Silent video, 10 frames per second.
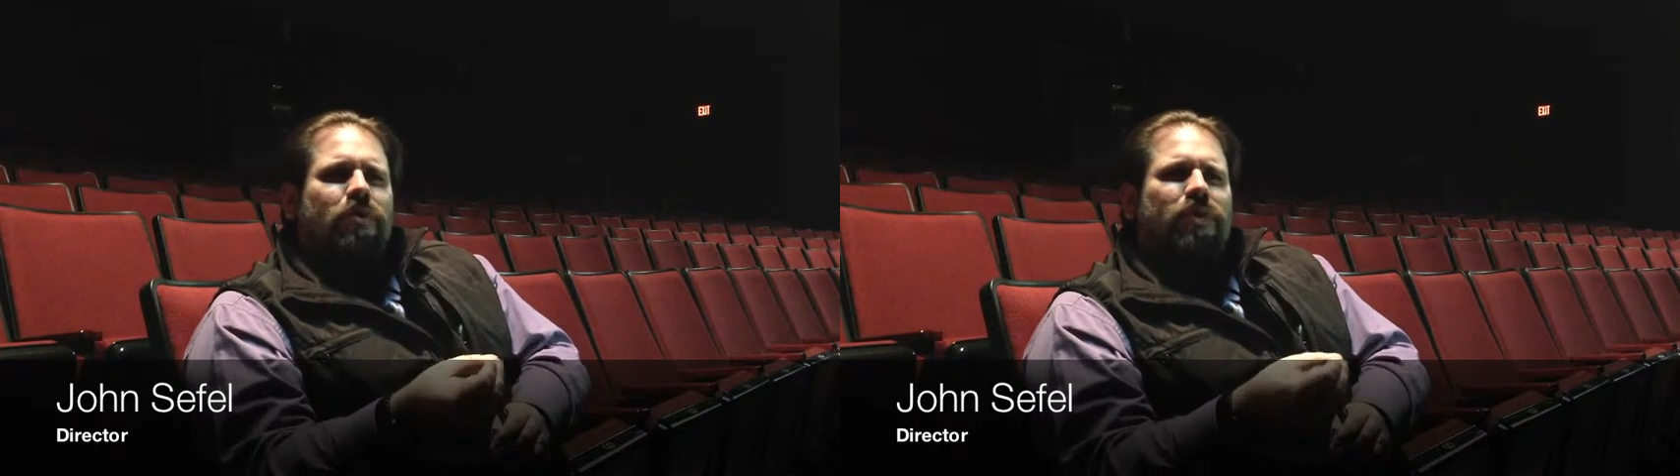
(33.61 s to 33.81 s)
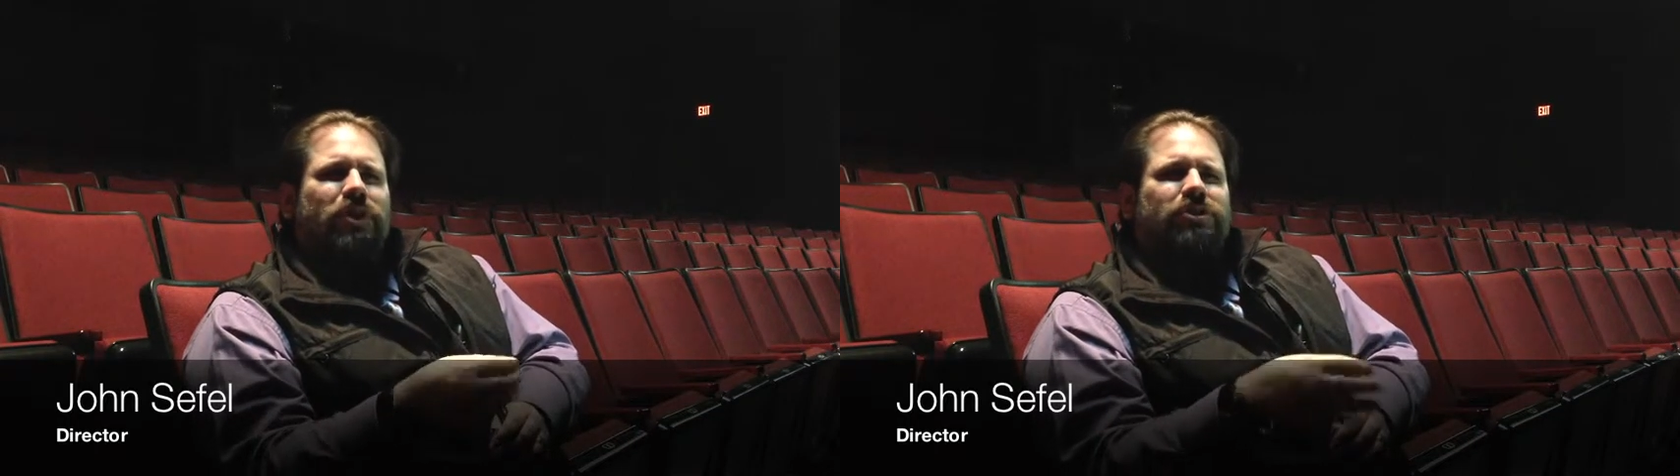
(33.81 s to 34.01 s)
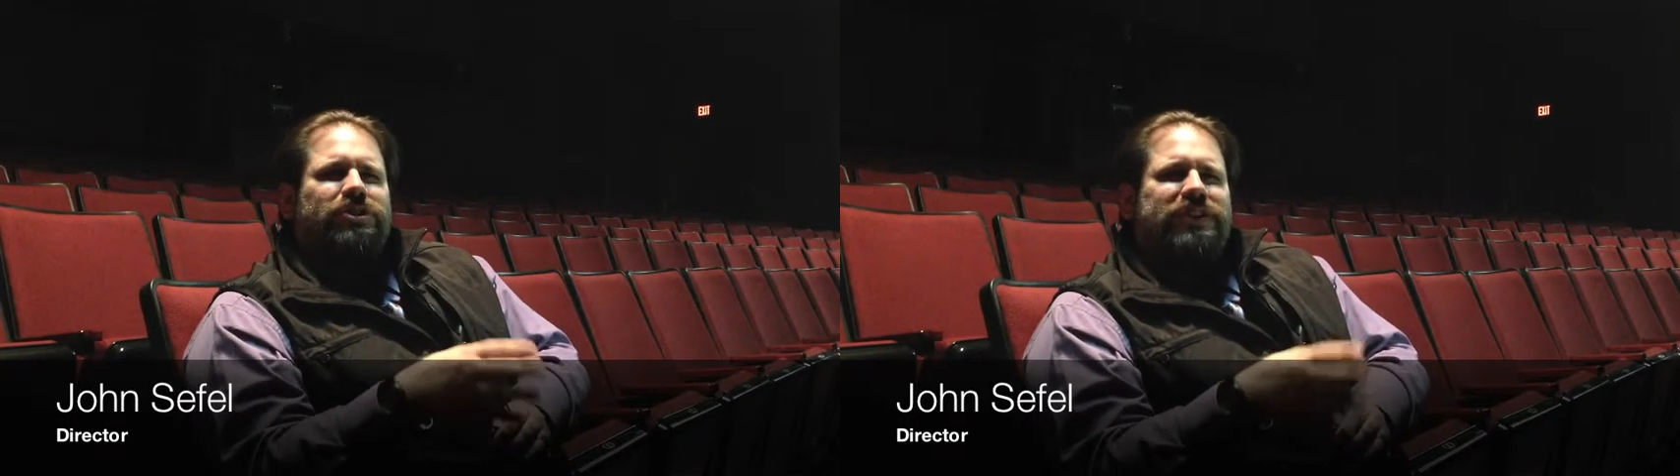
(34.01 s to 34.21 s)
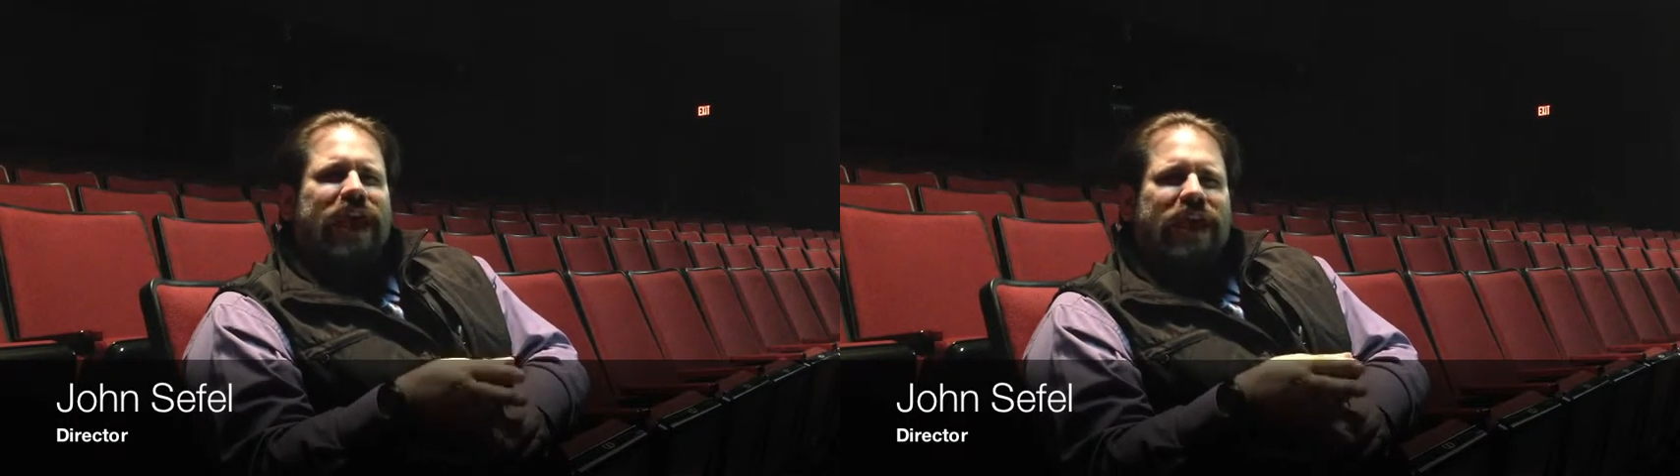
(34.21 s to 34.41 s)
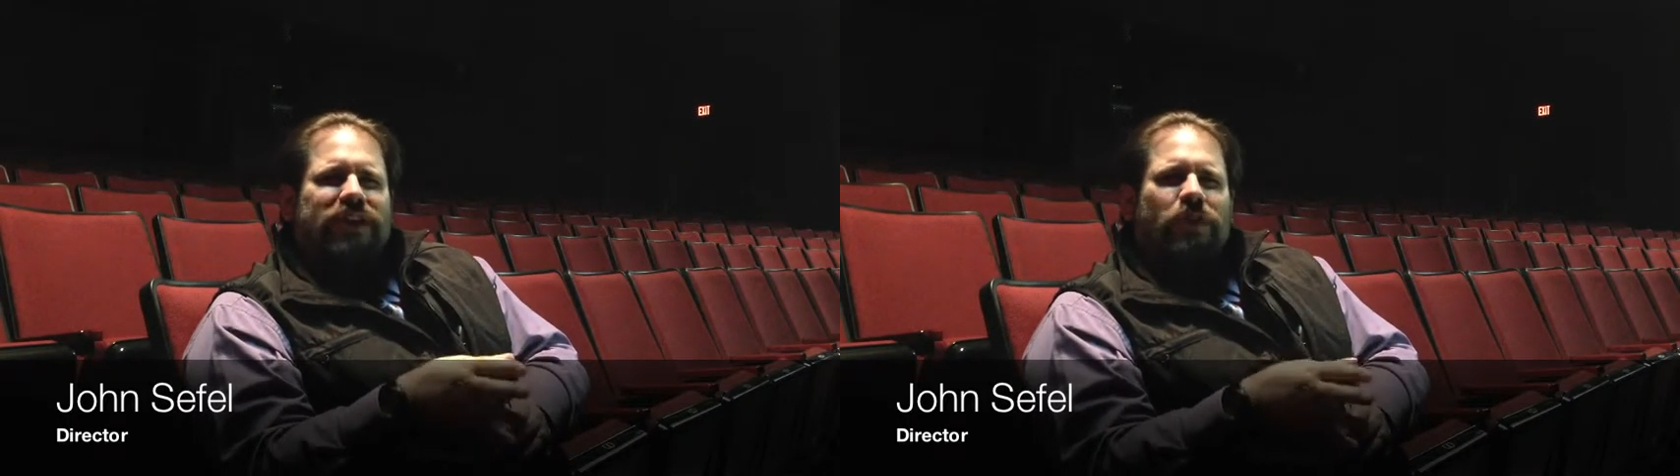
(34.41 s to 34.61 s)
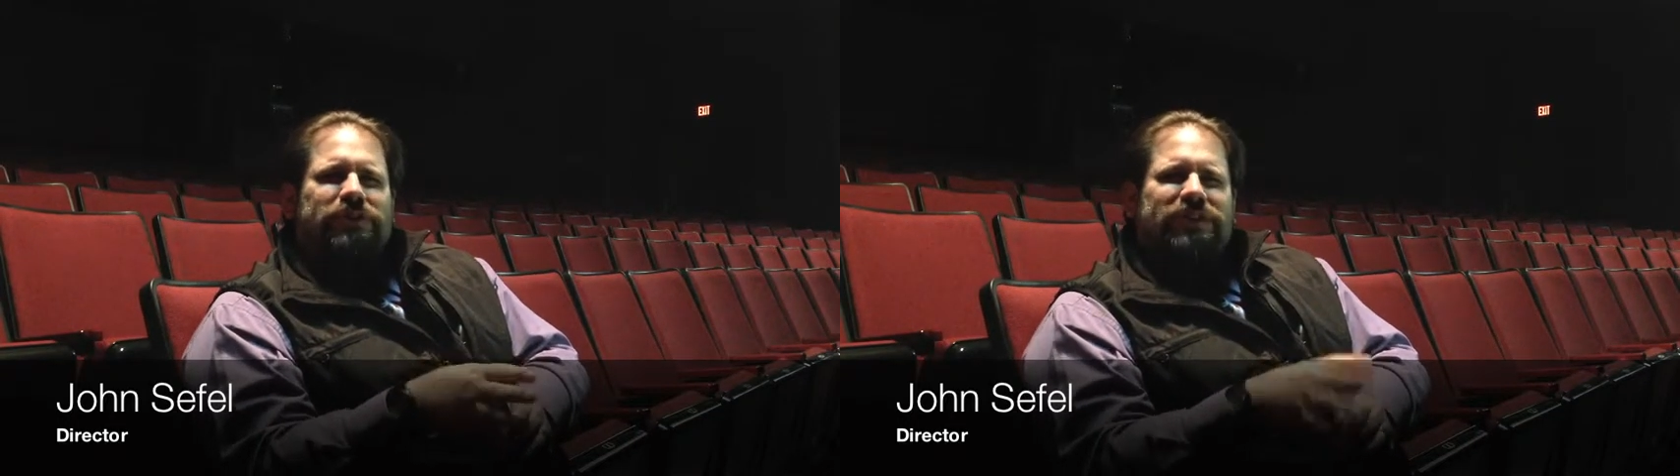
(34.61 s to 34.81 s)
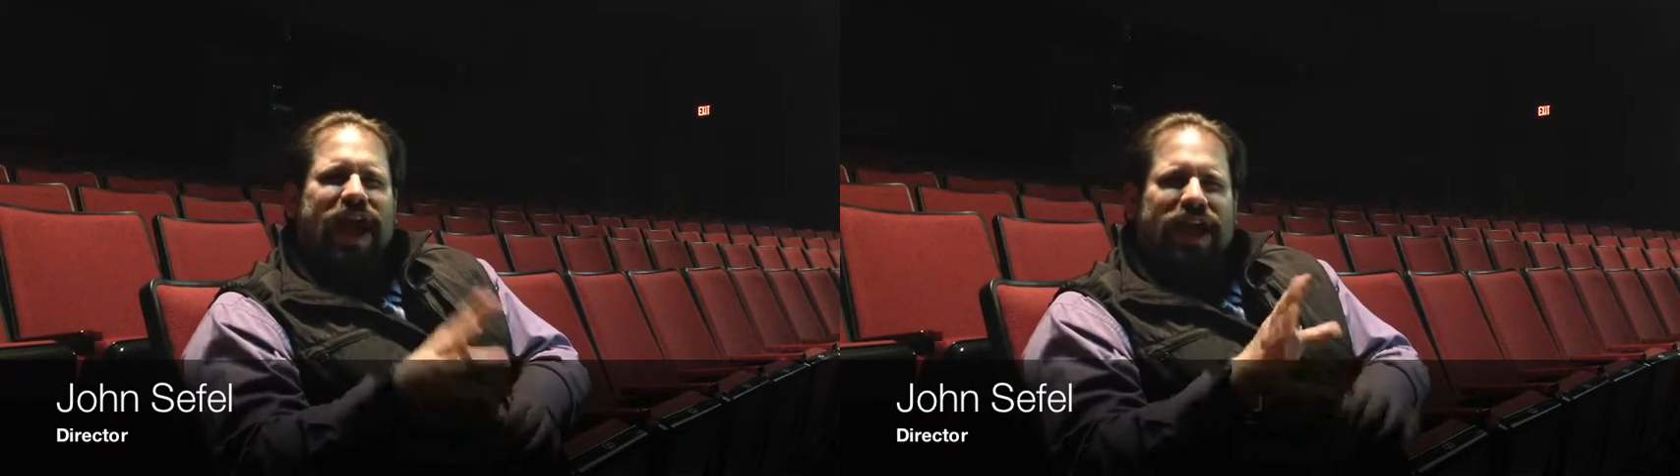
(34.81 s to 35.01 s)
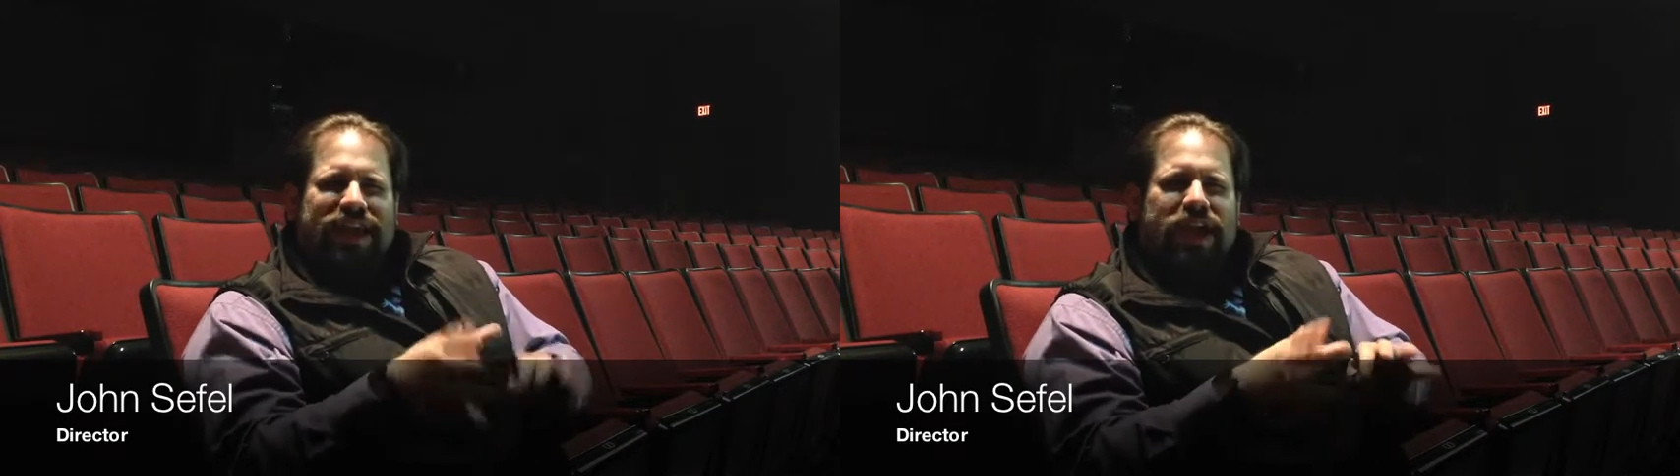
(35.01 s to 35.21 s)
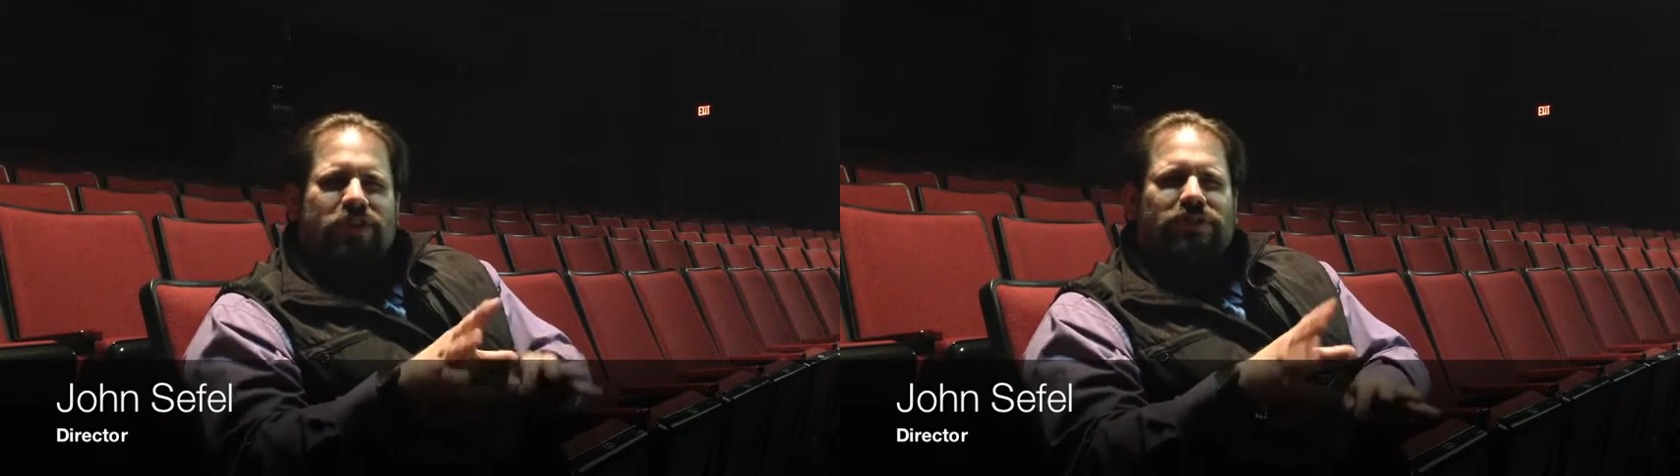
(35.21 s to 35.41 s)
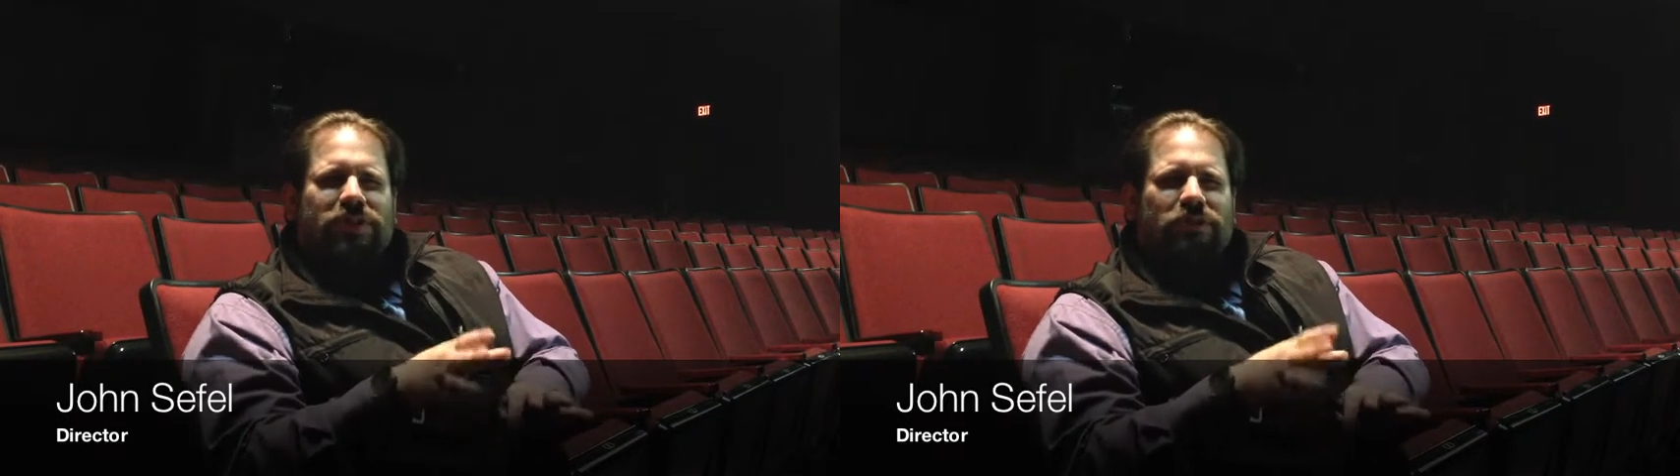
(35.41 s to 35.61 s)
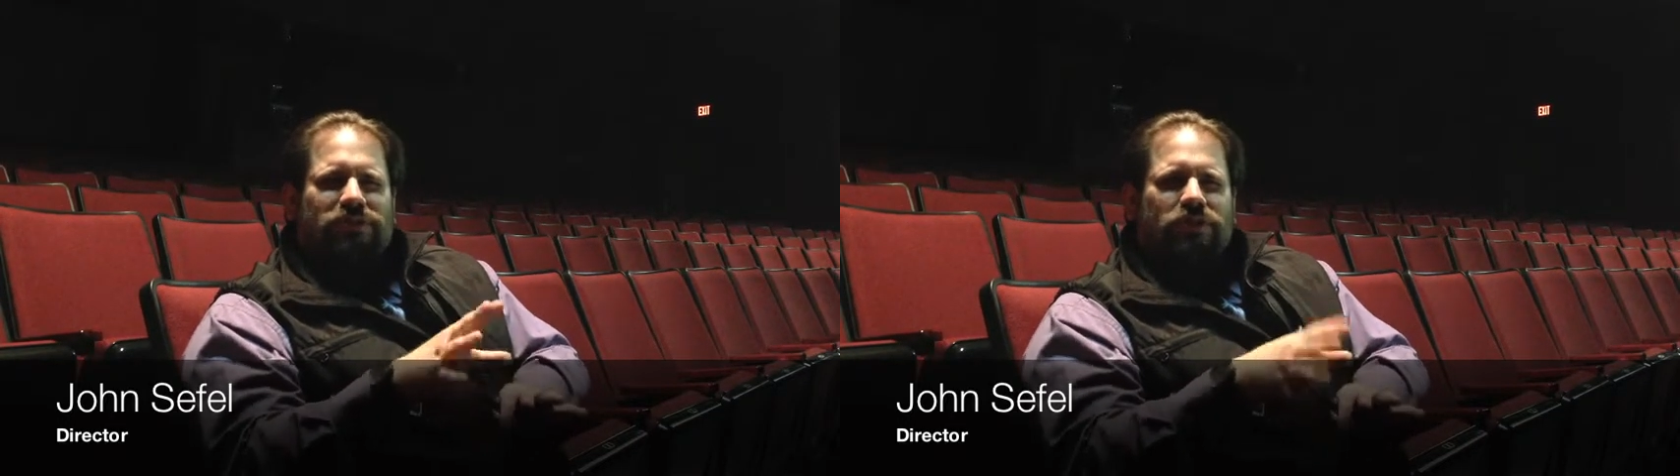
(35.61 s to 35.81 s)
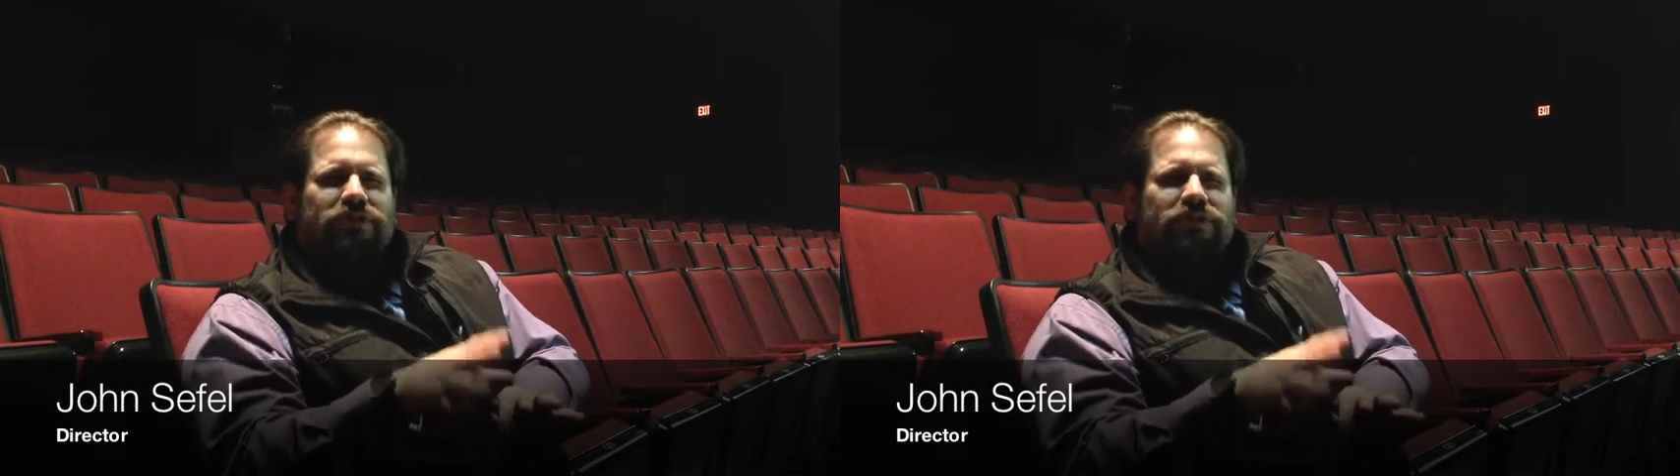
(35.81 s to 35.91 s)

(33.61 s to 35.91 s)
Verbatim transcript: We understand, oh, it's that character that we've sort